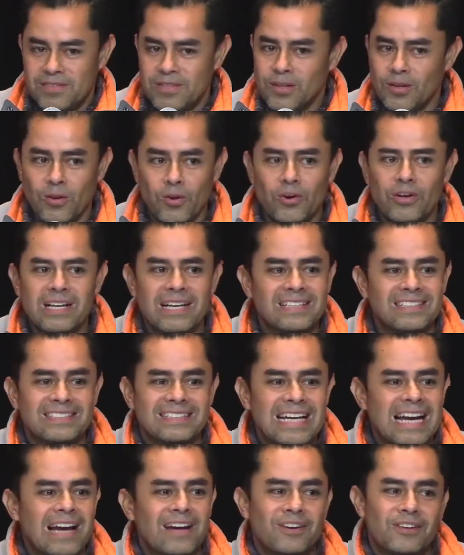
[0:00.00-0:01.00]
The Lord has
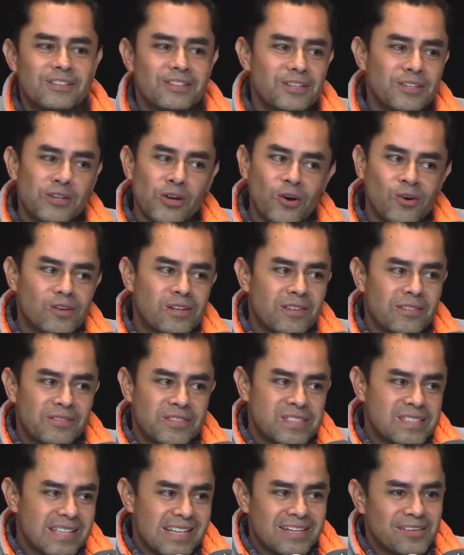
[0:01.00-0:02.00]
shattered the yoke of
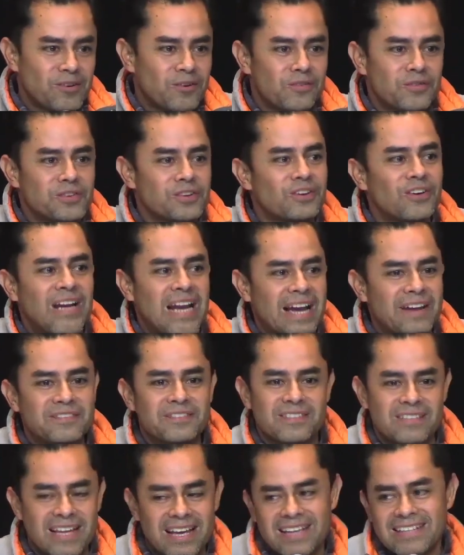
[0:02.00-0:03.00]
sin over your life
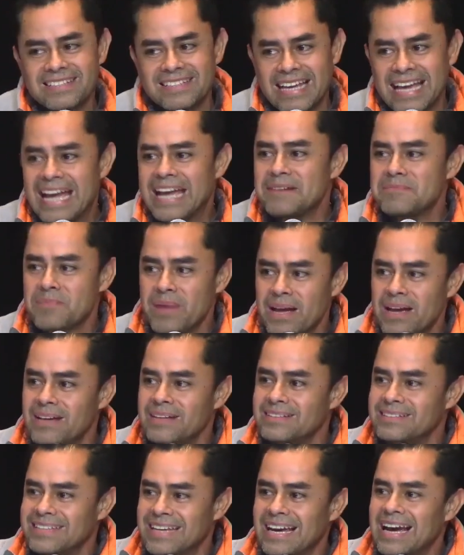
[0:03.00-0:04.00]
today. Say
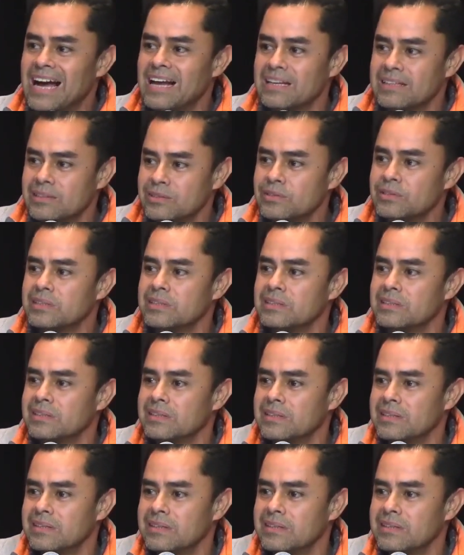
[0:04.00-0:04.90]
amen. Say hallelujah.